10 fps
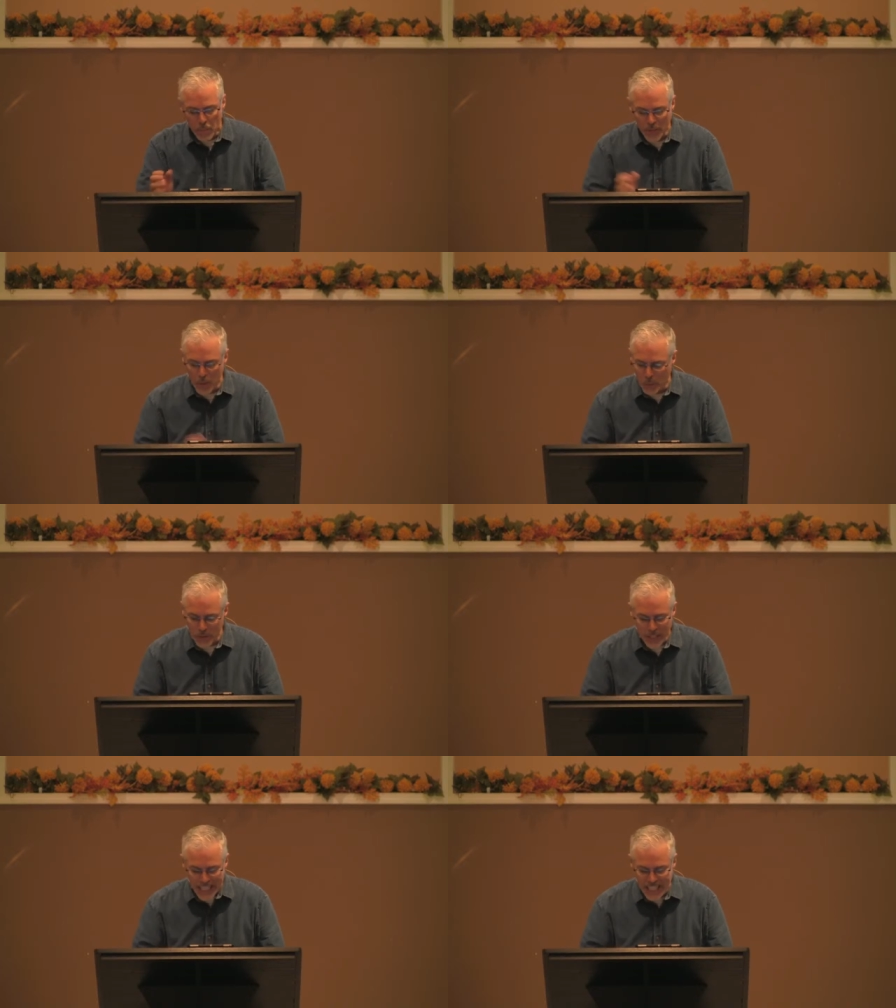But they
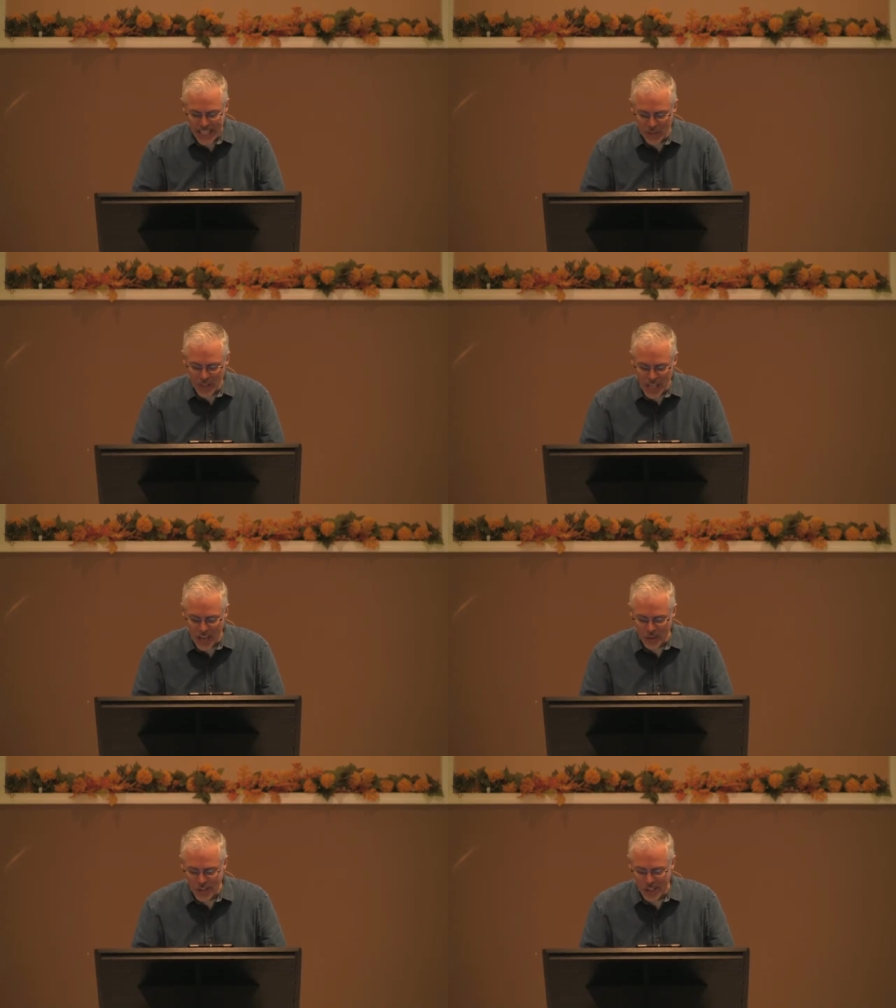will give
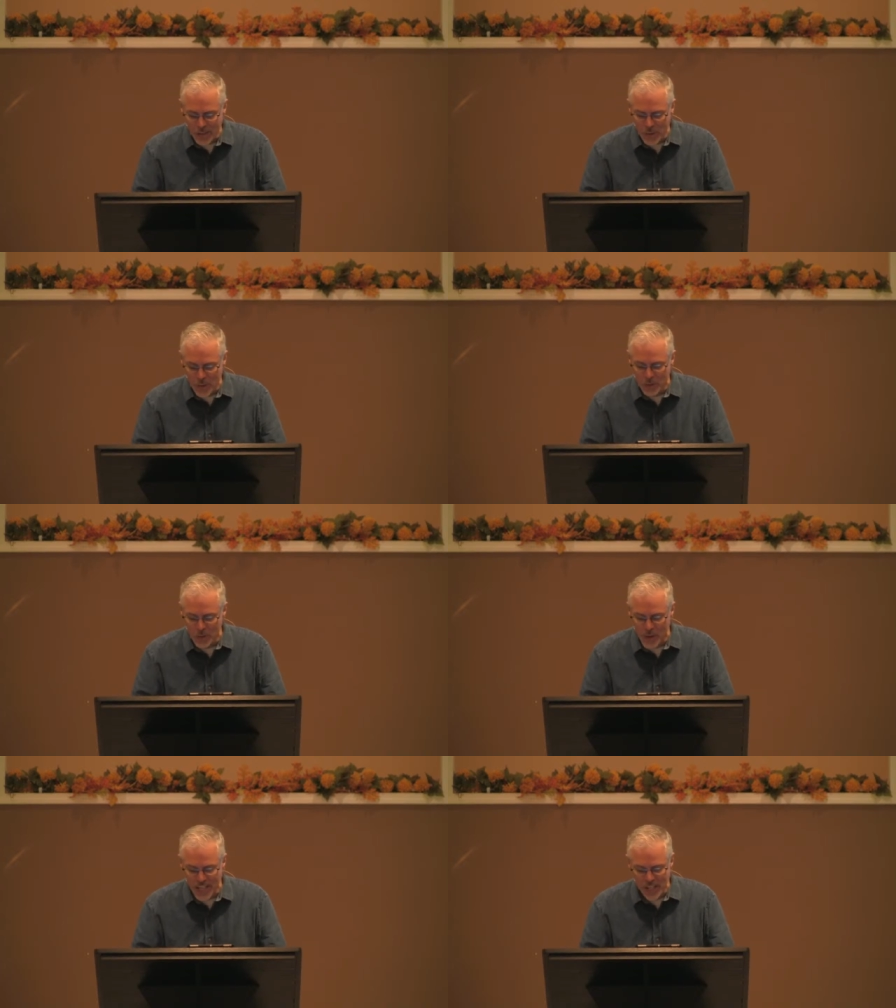account to him who is
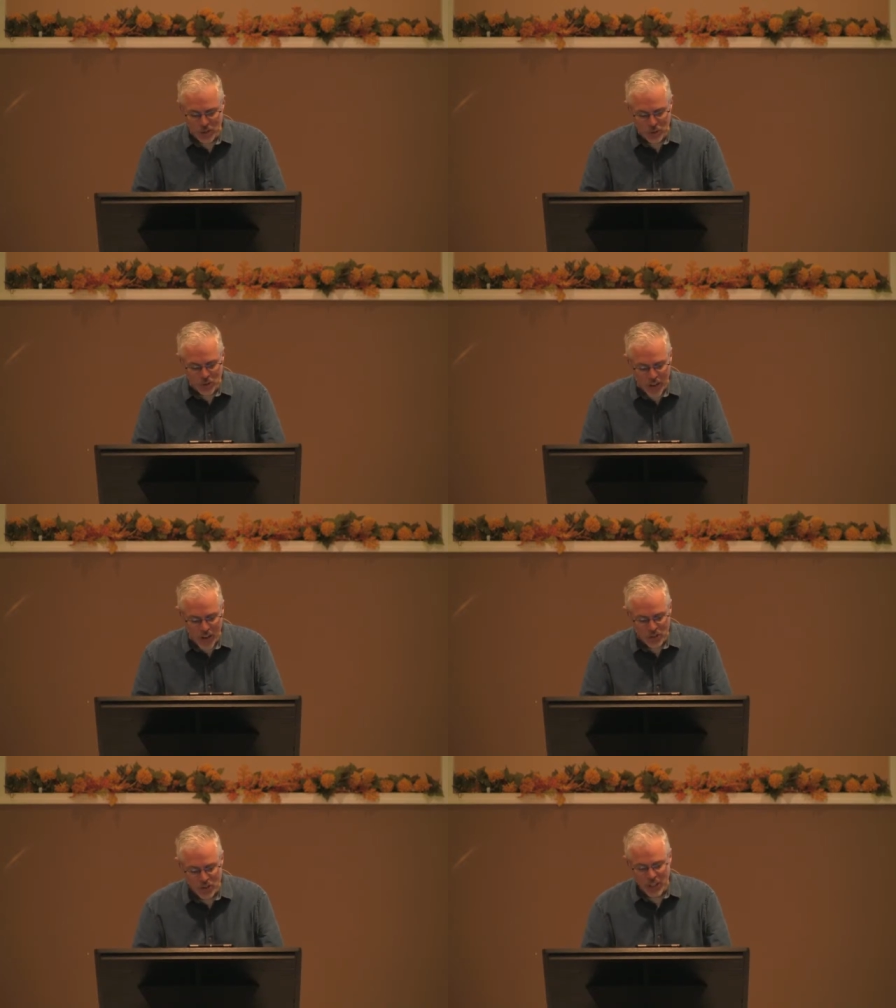ready to
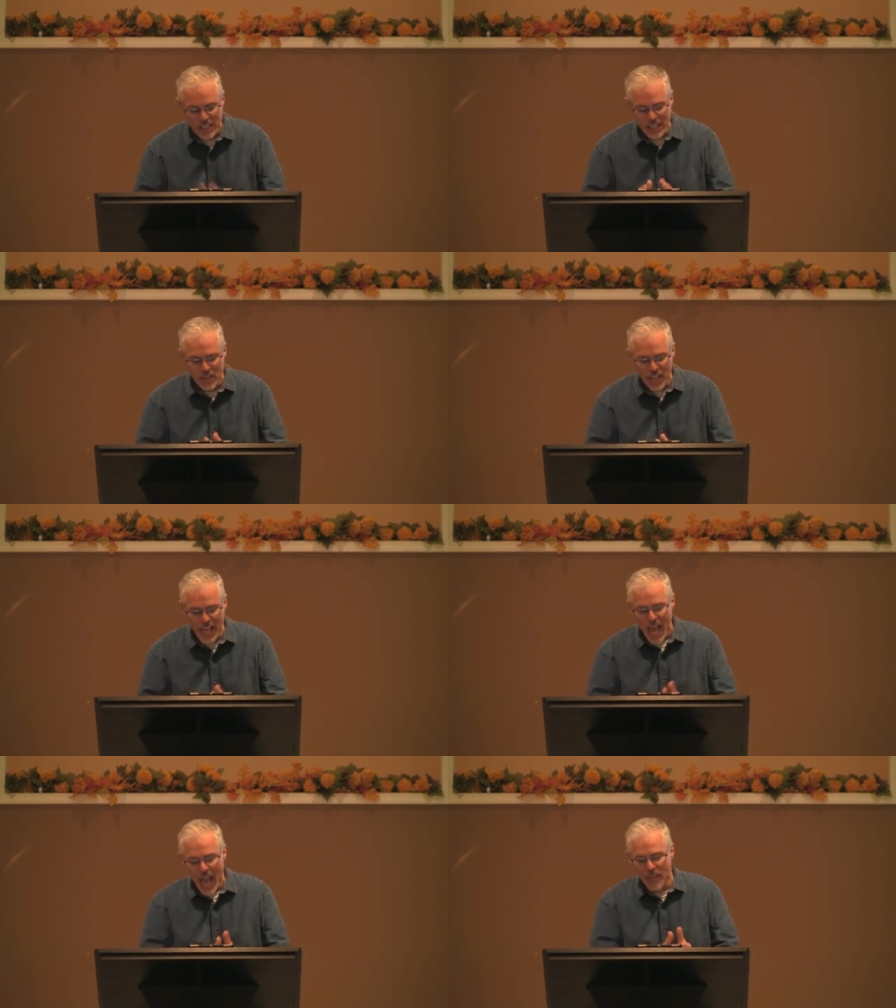judge the
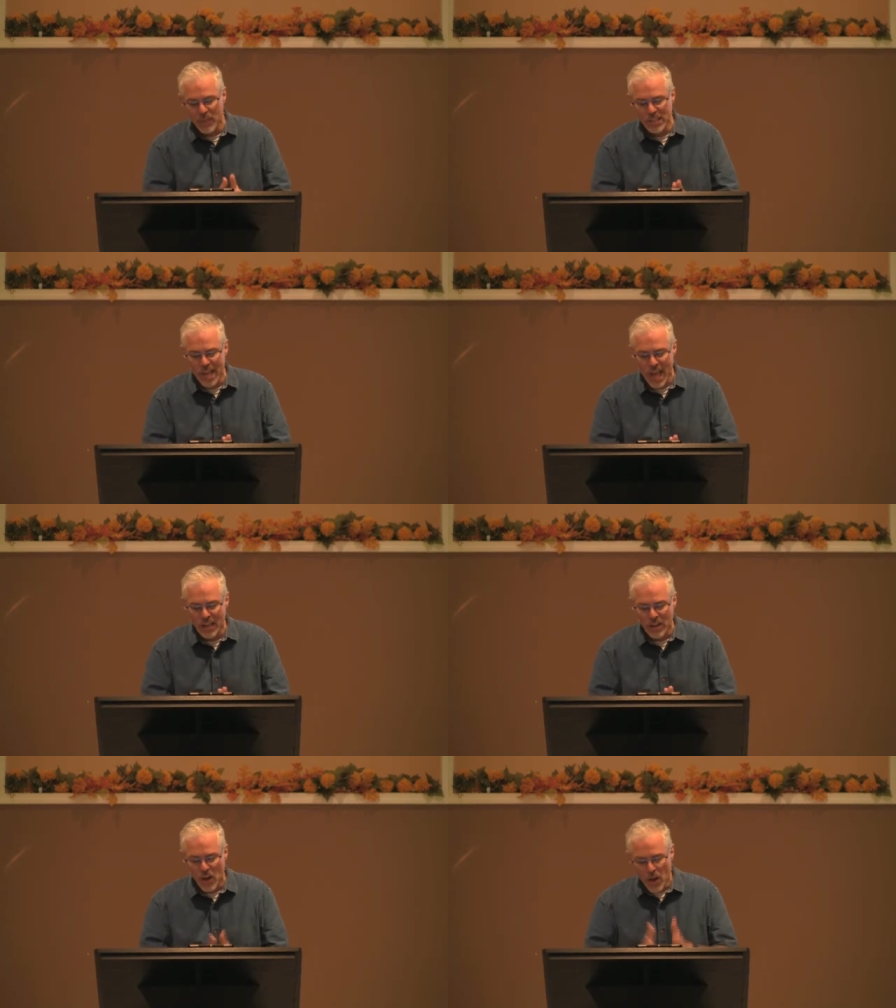living and the dead.